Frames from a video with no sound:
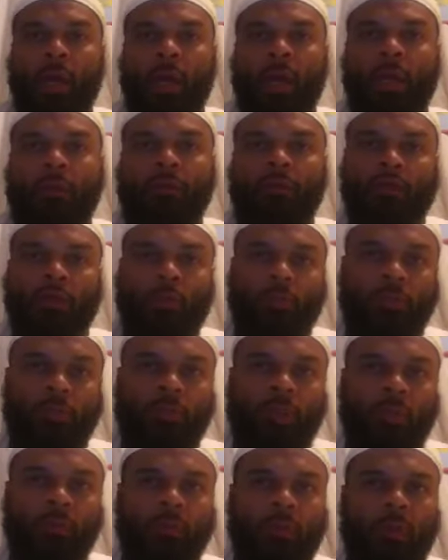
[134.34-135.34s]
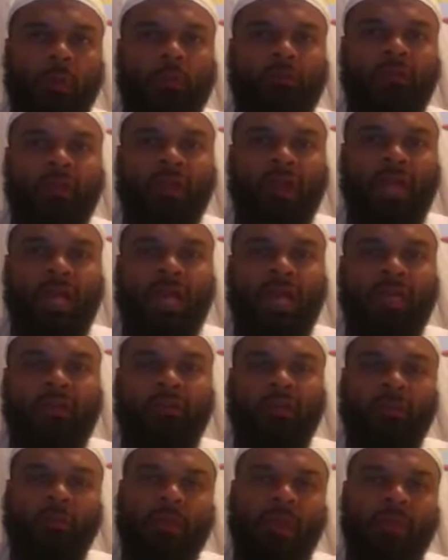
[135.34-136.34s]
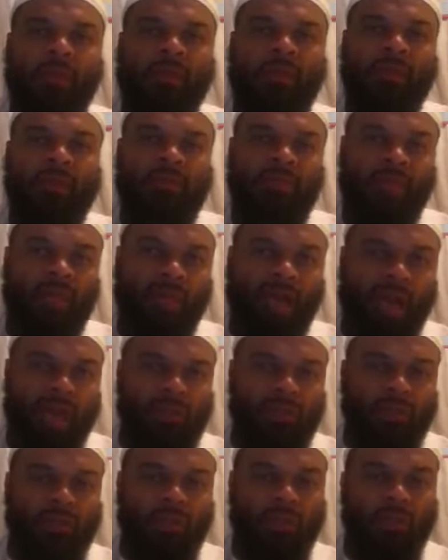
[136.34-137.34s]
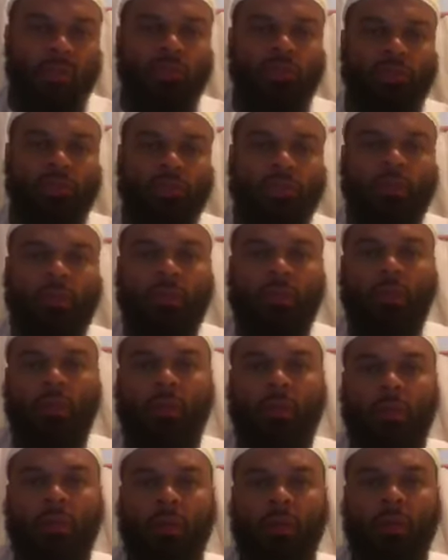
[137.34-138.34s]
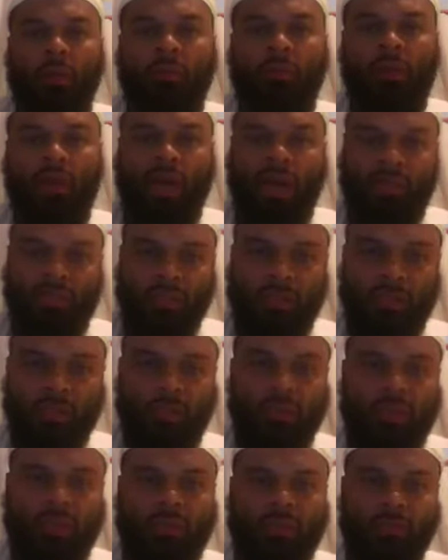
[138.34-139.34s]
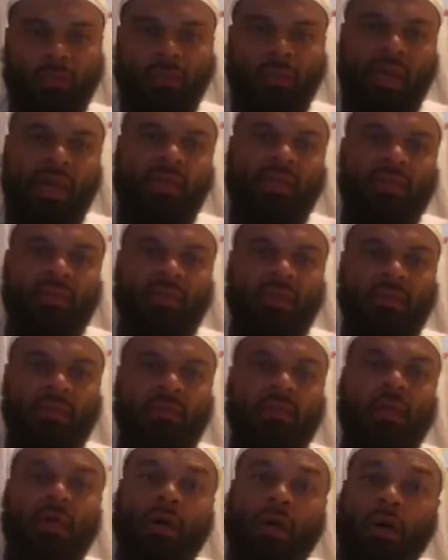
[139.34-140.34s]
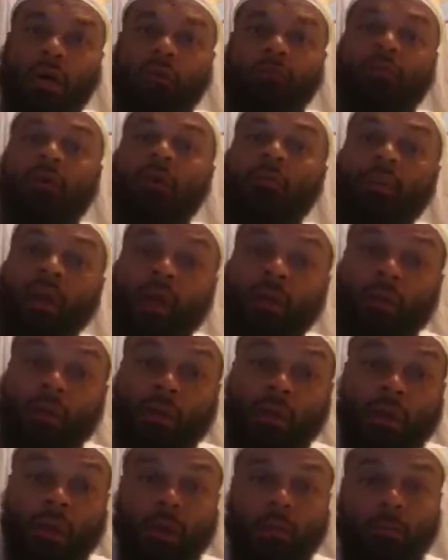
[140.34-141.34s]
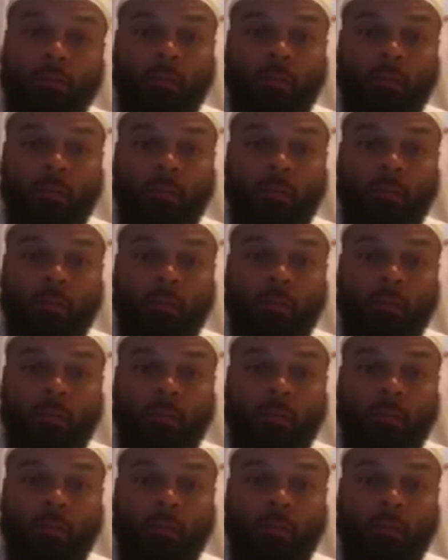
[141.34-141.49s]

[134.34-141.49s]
And the supreme law of the land of America is the Constitution of the United States of America,